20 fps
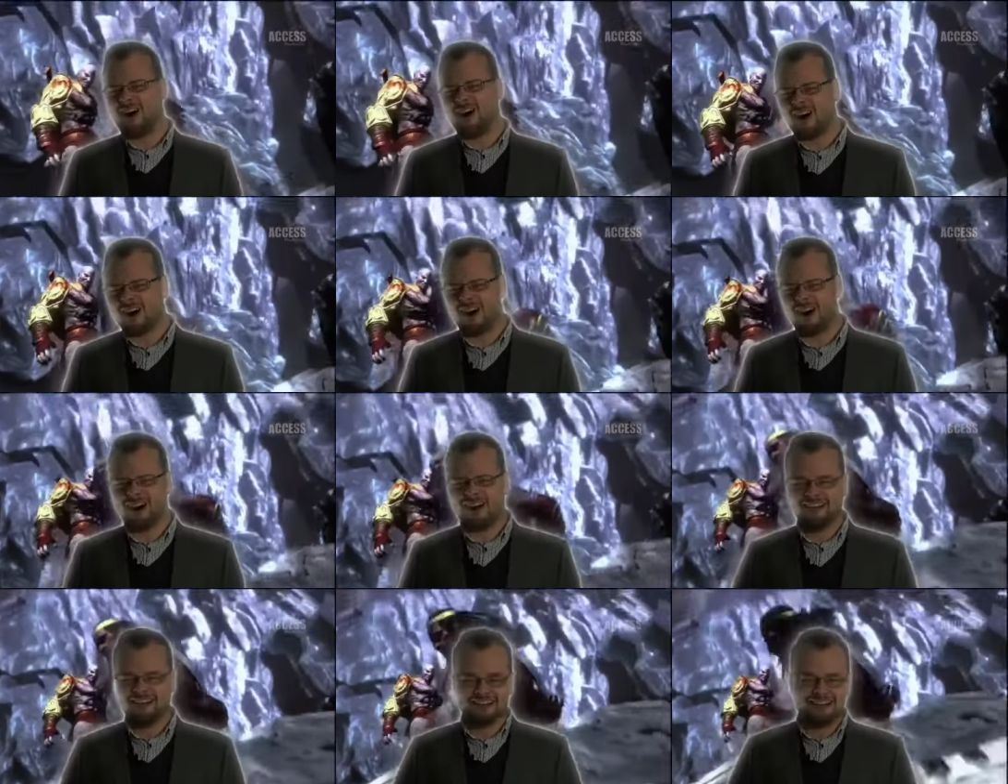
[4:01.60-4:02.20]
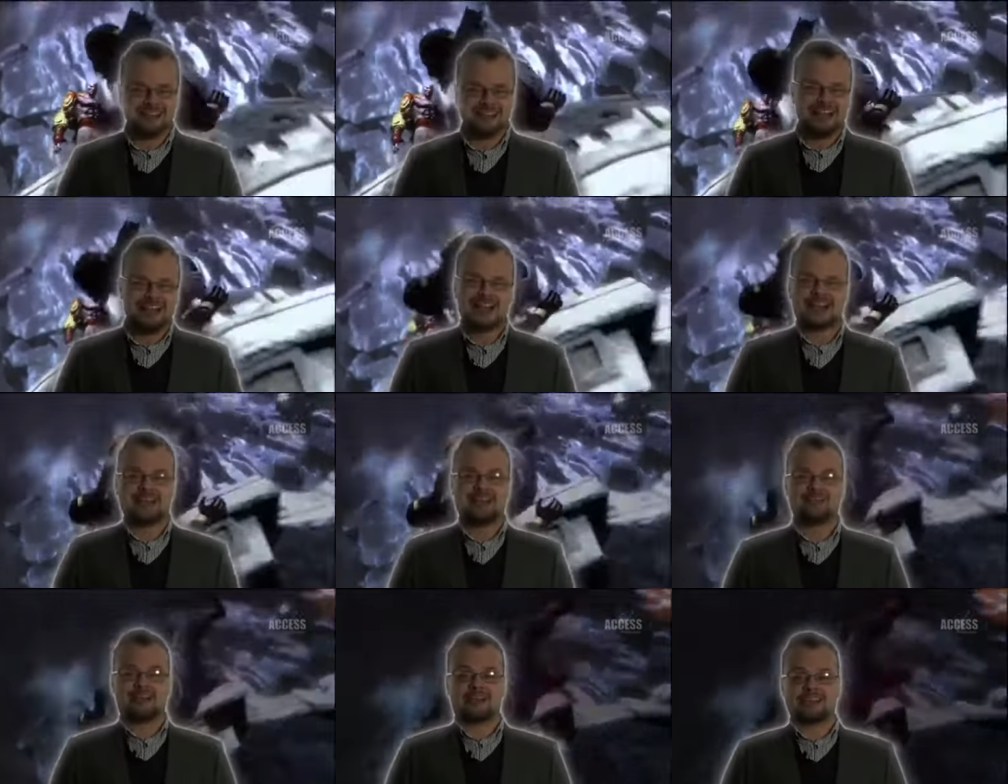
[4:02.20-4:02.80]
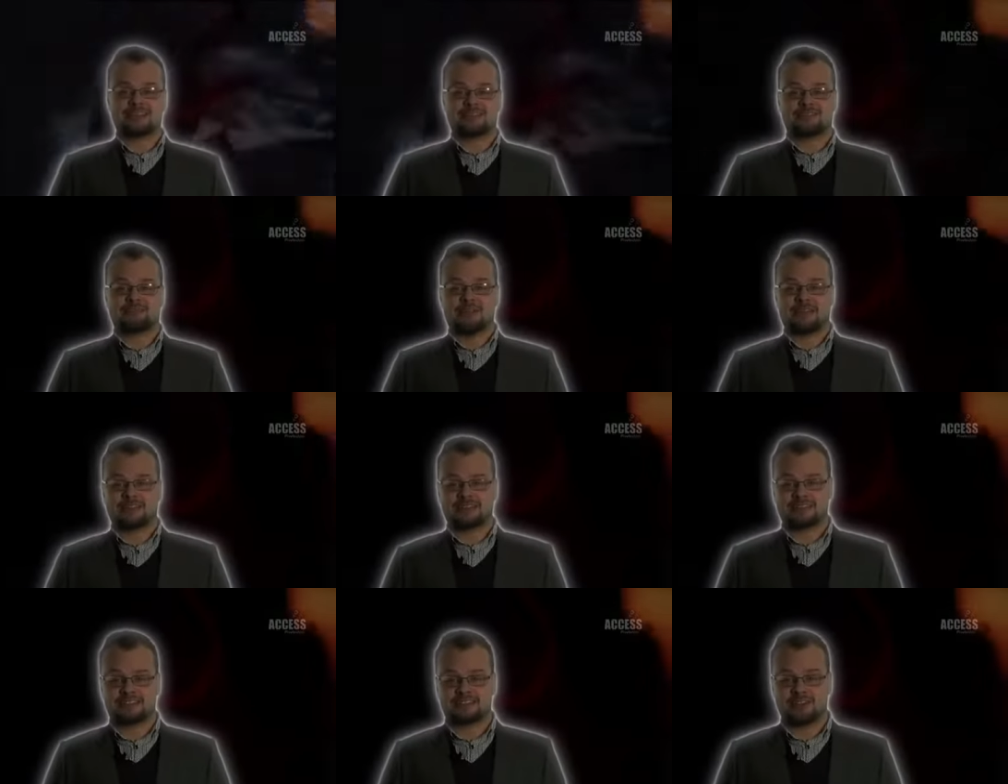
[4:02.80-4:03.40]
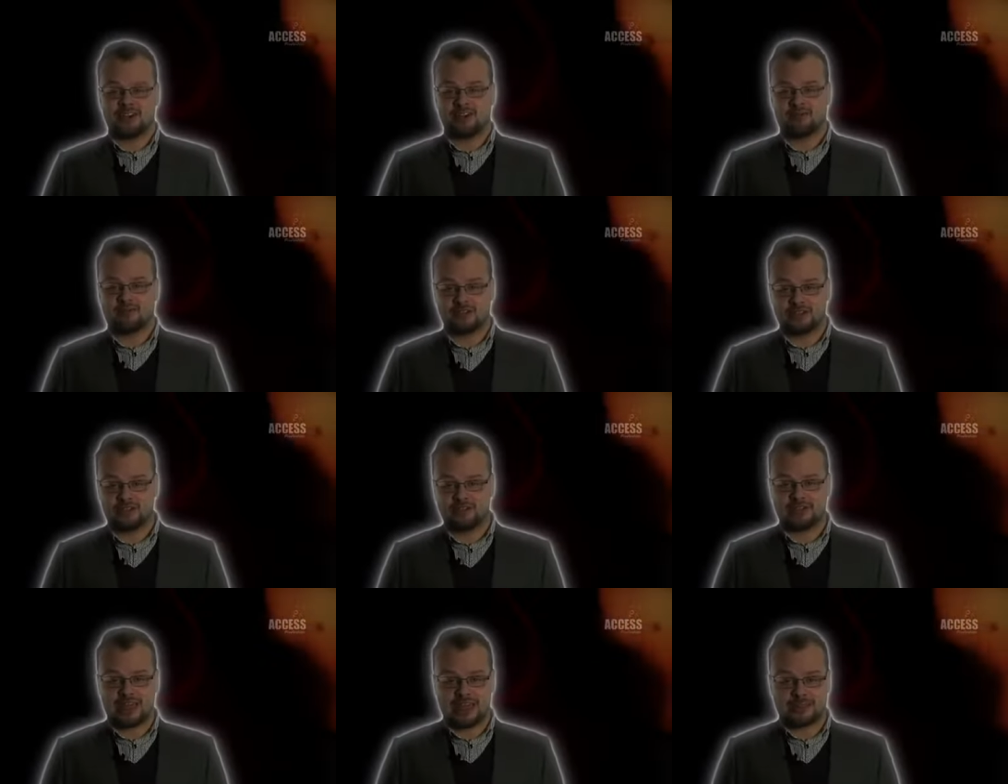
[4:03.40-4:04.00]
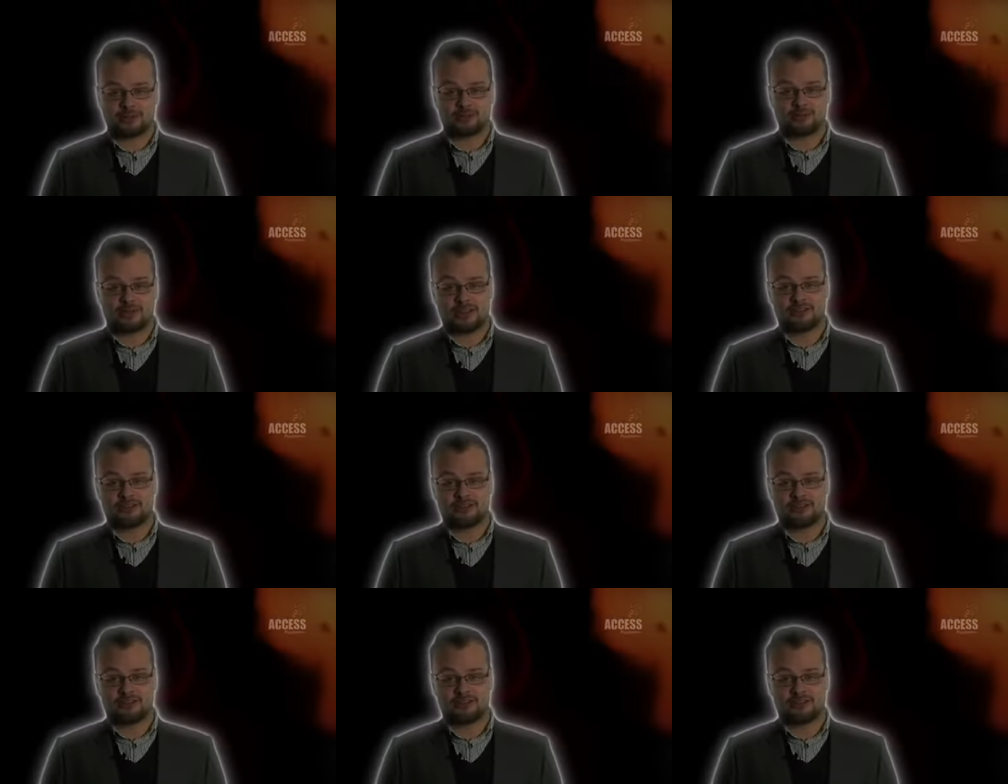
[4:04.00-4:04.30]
Oh. Anyway, this being the start of a new game,